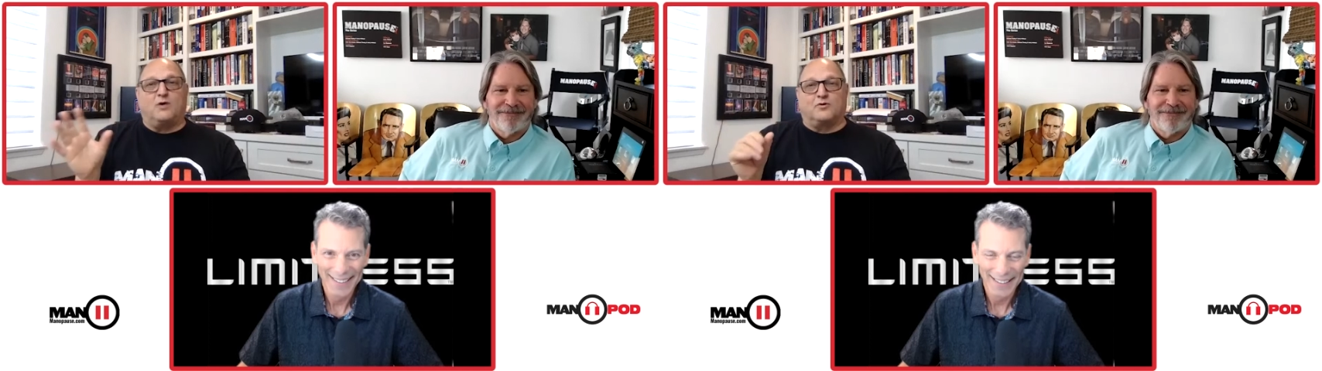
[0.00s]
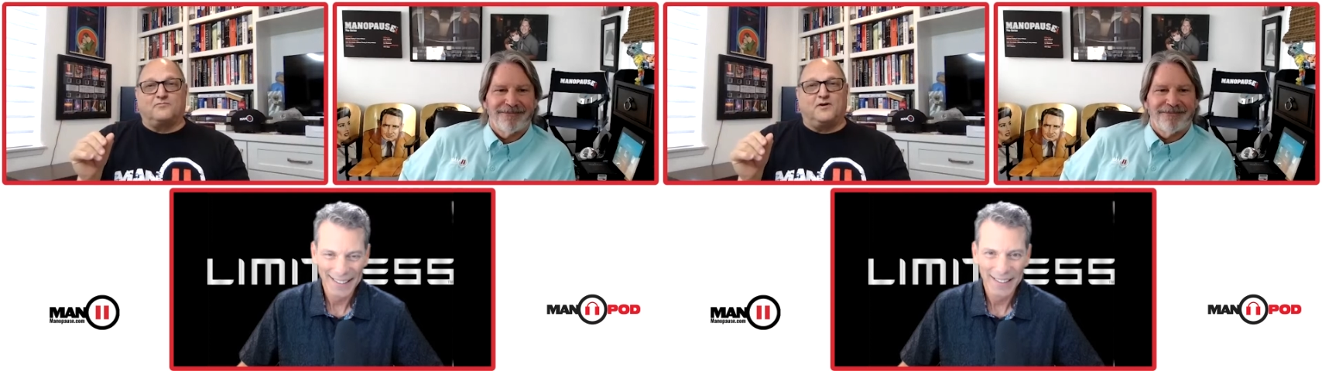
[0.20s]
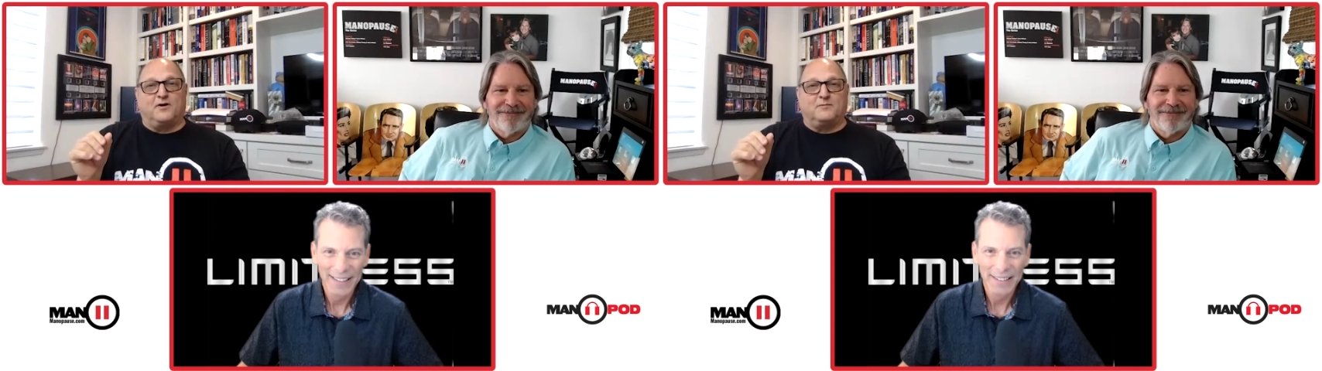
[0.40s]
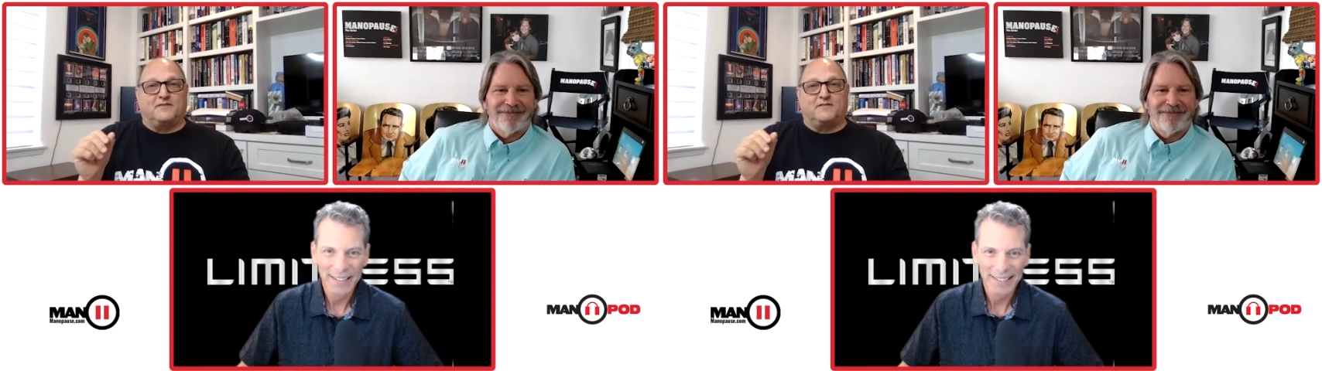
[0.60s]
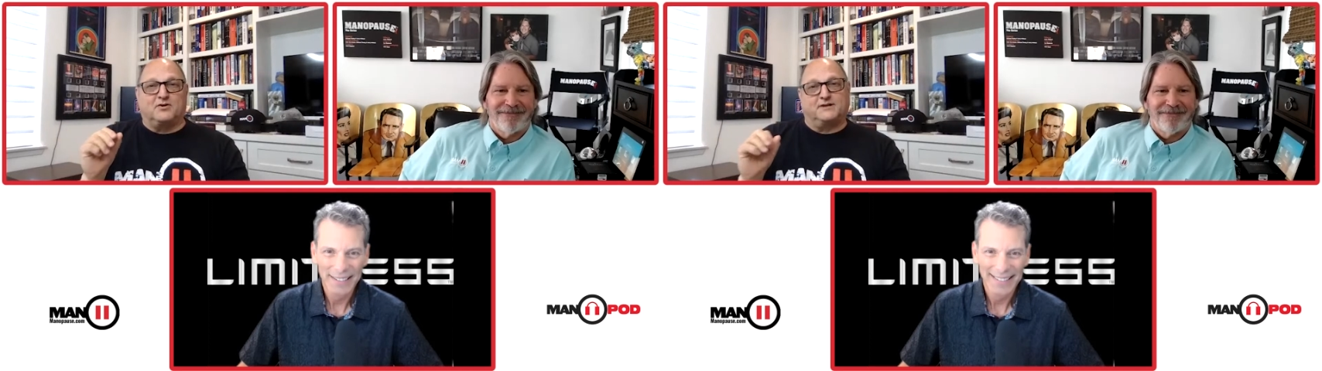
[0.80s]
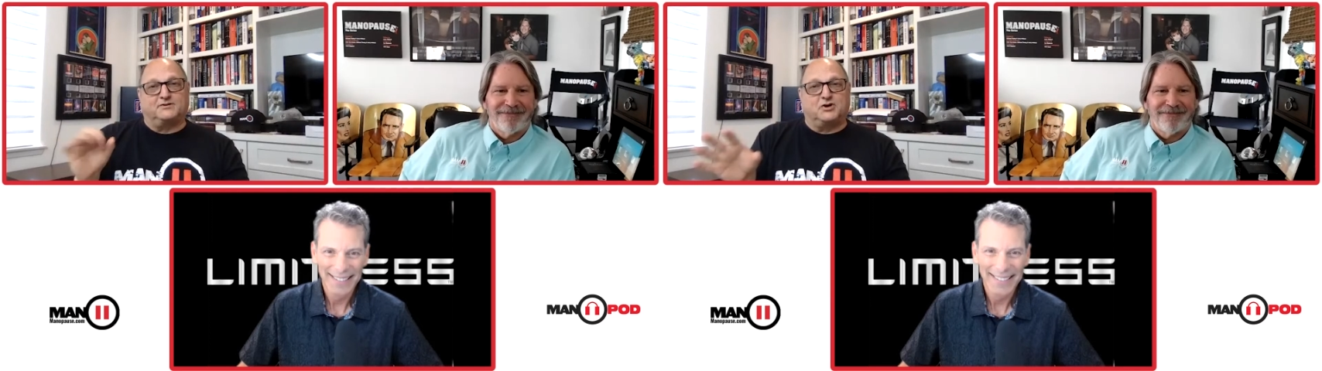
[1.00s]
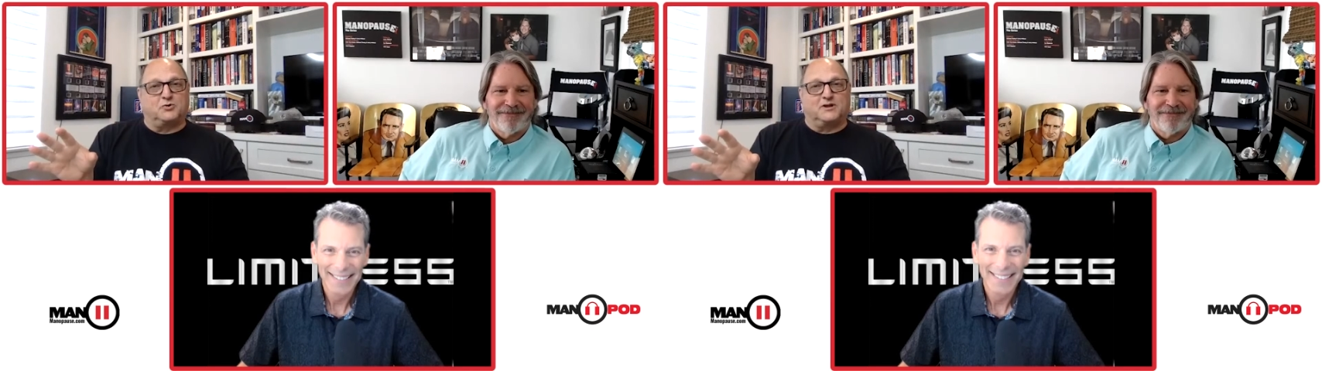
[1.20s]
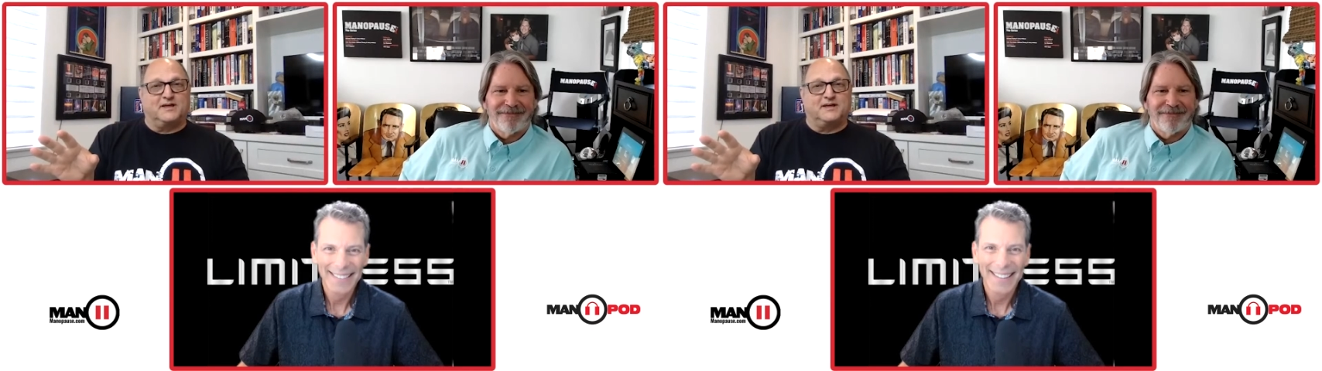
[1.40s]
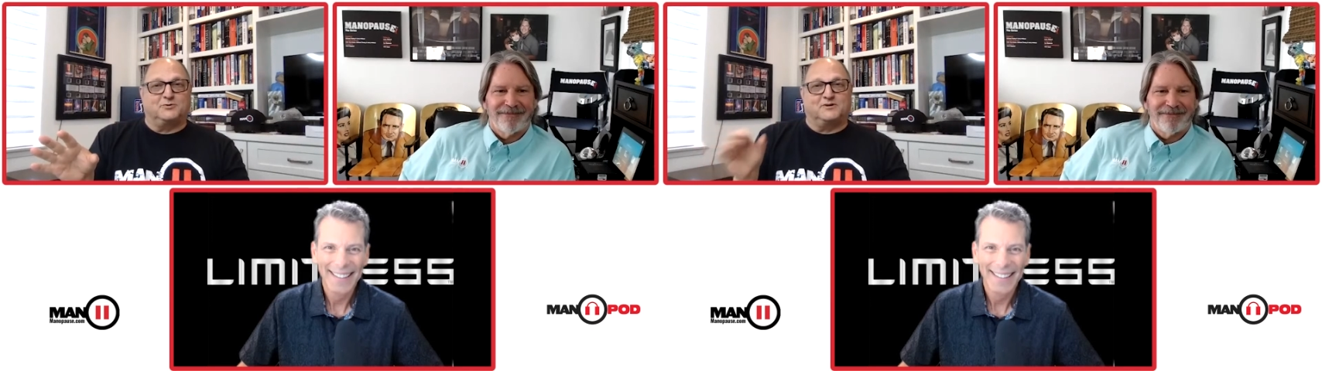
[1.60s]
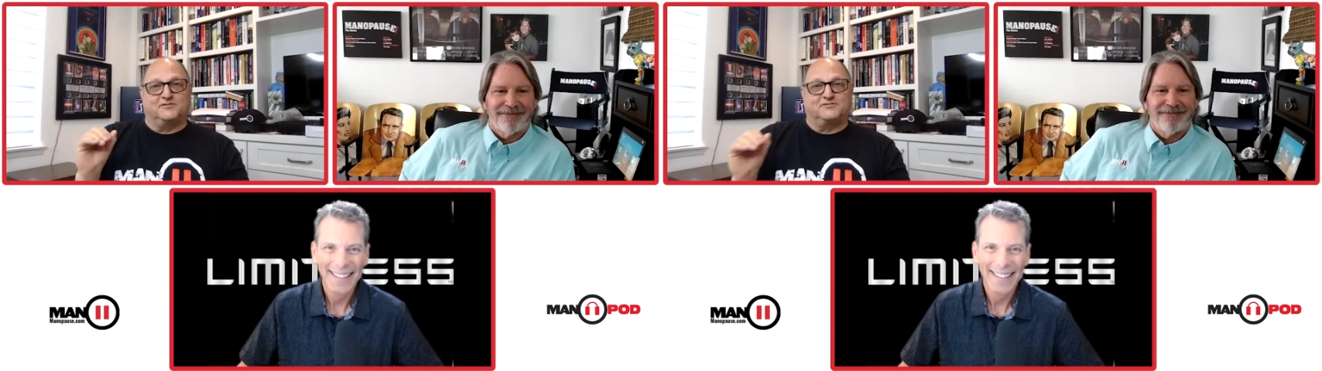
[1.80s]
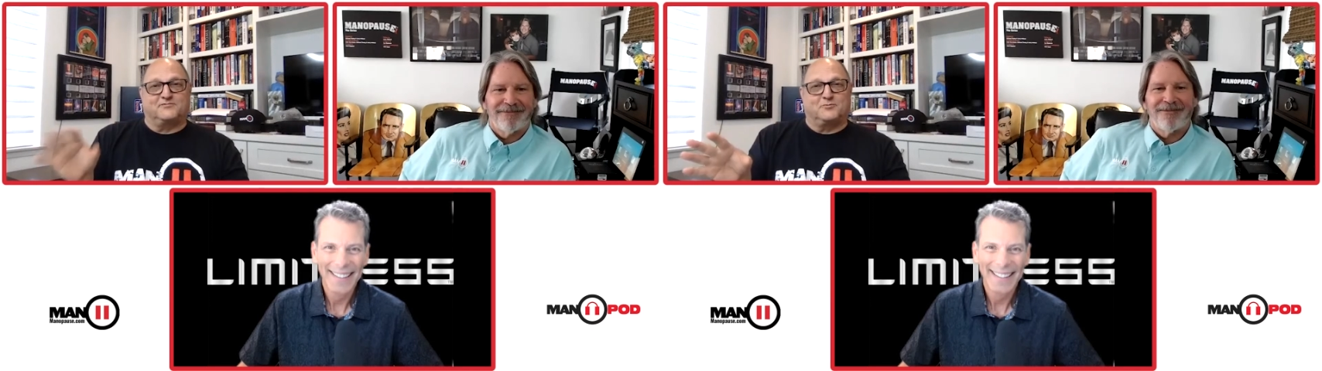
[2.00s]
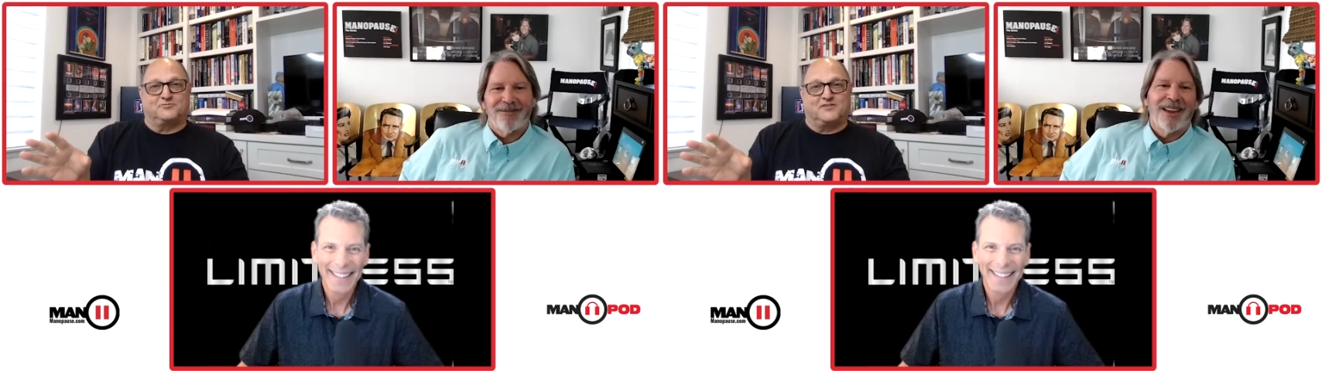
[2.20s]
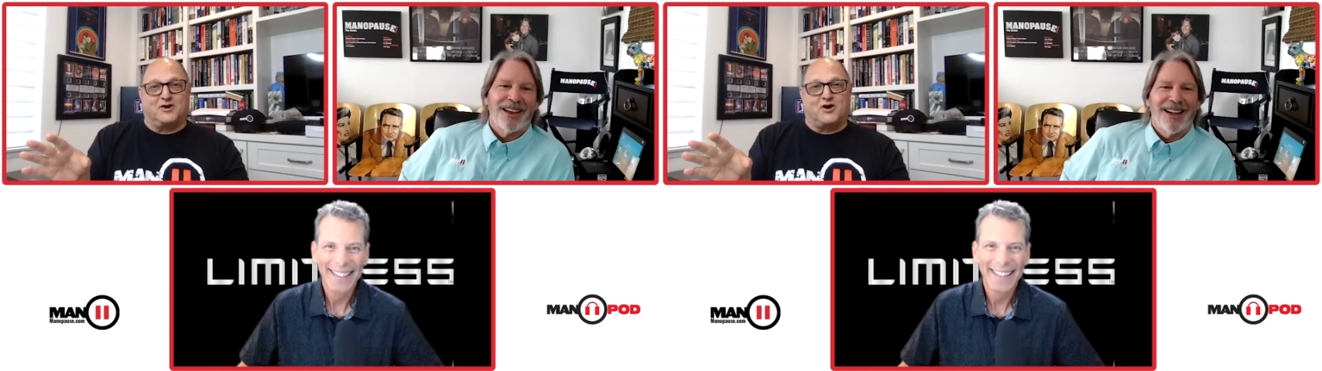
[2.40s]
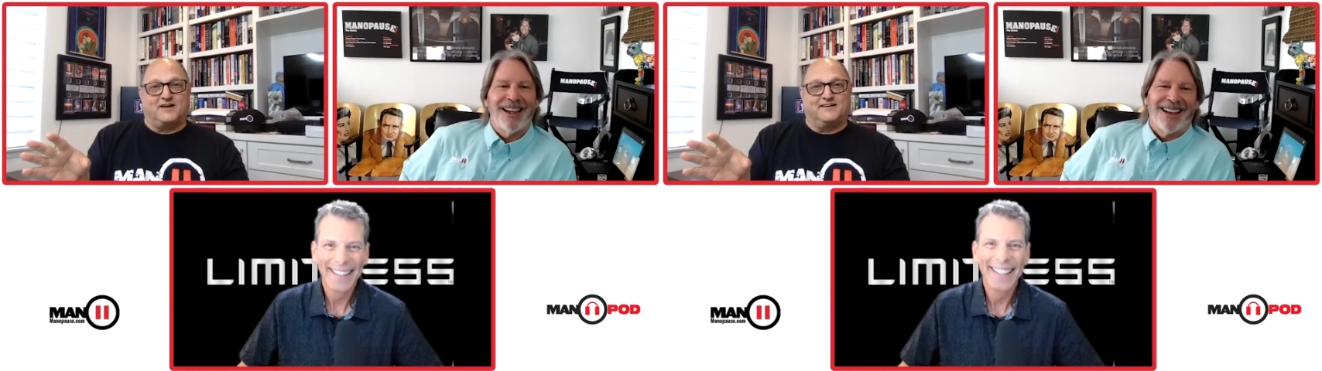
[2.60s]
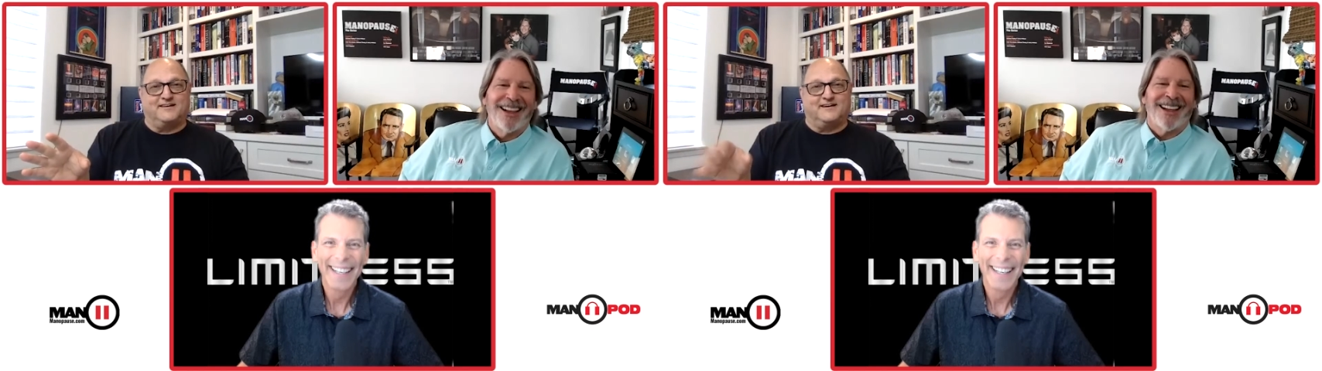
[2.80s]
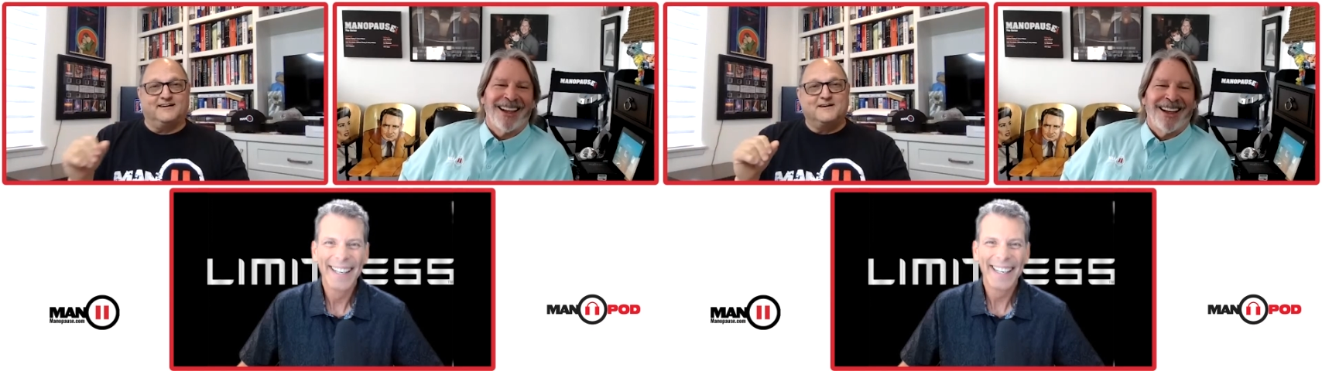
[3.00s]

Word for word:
Speaker 1: we're filming, they're like totally into it as if it was their idea.